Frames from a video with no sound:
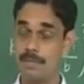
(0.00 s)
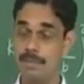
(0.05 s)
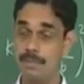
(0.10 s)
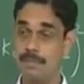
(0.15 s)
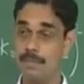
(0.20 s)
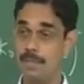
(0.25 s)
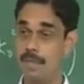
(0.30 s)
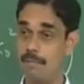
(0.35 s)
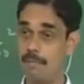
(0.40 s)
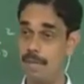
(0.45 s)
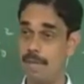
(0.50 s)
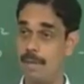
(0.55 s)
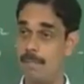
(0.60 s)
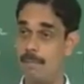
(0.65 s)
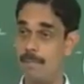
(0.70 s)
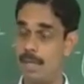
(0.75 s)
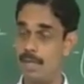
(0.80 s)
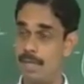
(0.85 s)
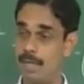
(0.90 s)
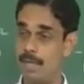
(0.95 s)
if you have
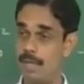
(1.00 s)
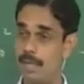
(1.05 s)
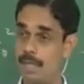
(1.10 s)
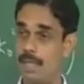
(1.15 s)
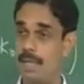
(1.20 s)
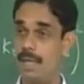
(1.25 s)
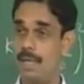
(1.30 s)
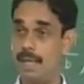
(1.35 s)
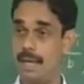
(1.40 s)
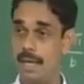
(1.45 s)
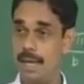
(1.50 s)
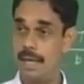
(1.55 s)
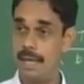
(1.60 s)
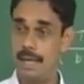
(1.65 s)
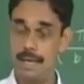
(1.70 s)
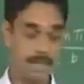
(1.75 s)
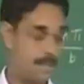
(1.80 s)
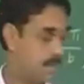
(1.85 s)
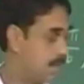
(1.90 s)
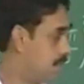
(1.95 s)
m and
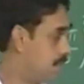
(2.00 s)
n as